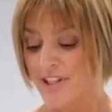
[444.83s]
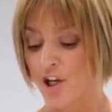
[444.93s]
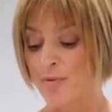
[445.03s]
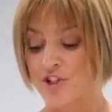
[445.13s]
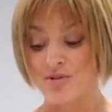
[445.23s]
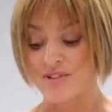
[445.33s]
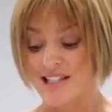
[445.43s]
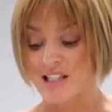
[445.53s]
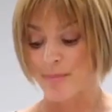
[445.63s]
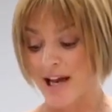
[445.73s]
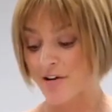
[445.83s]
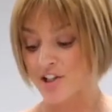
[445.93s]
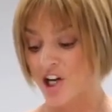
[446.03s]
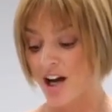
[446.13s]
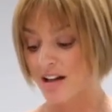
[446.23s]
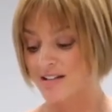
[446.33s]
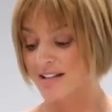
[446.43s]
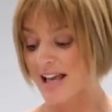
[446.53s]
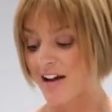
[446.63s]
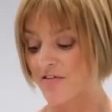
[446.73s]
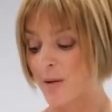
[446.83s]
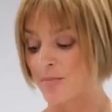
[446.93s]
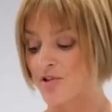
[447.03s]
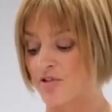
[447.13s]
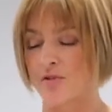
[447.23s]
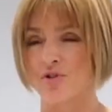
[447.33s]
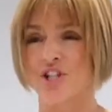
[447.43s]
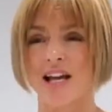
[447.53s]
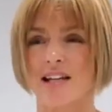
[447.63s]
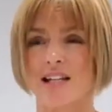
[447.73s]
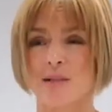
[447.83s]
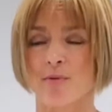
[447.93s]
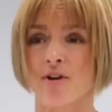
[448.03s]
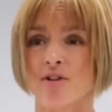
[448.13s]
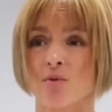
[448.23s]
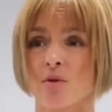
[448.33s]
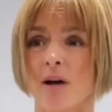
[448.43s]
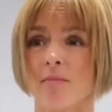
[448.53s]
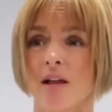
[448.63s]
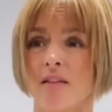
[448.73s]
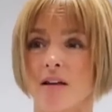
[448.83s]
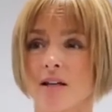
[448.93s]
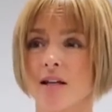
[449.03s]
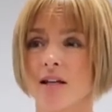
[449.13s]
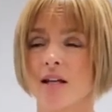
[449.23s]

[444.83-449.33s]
the opportunity to bear a child and have that beautiful shared experience with my mother.